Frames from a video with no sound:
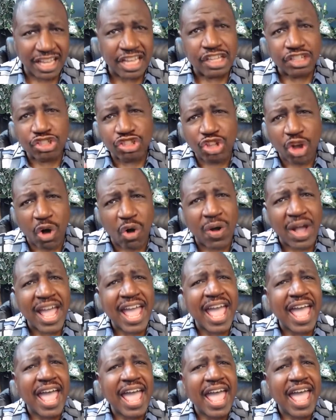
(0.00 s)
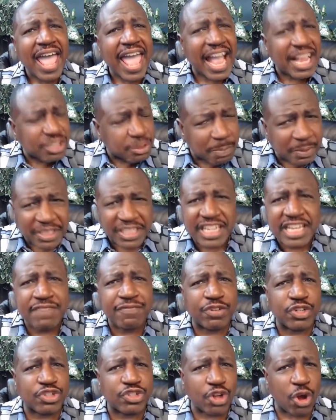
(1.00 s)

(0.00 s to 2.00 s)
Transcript: So as believers